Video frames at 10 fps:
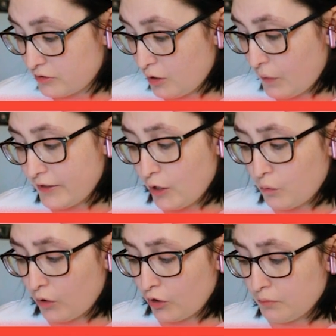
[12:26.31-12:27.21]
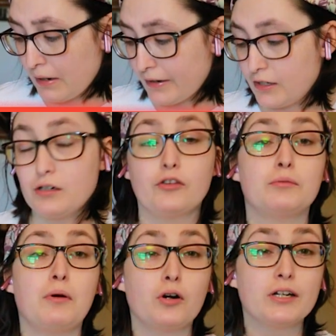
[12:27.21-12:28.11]
So I know her body and other
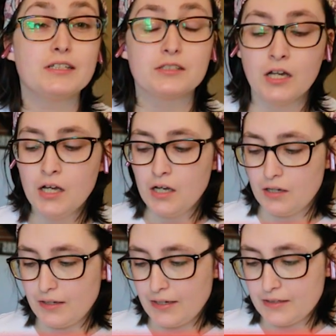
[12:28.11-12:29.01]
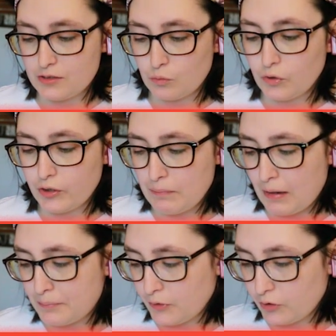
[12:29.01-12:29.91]
parties is a really
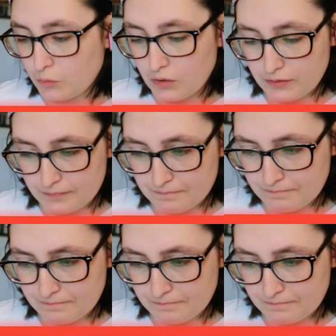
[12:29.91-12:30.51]
popular one.